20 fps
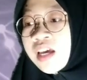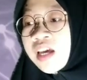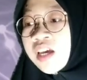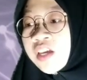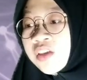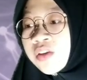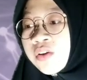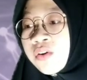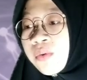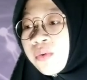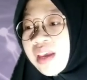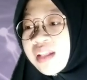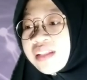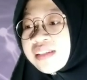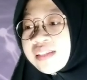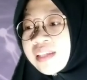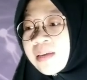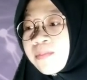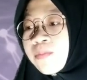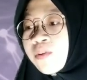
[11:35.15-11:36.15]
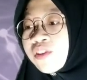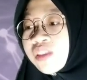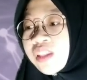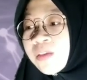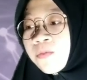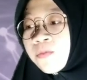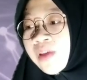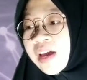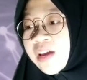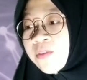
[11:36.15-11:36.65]
you will see
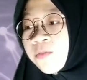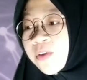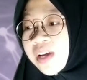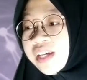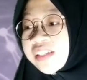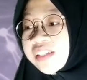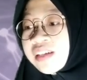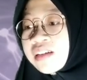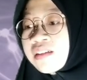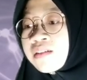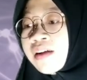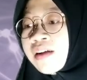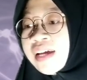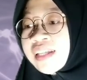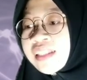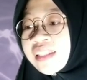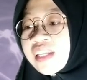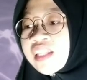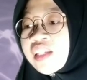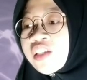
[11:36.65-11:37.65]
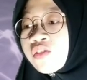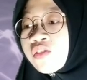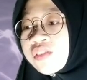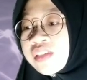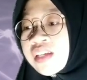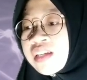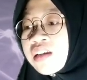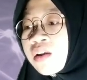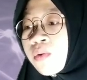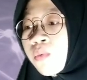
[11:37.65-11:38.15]
multiplying fraction written
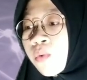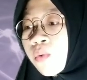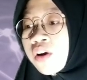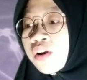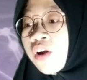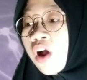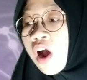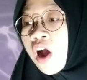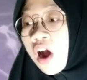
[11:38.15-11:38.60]
using the word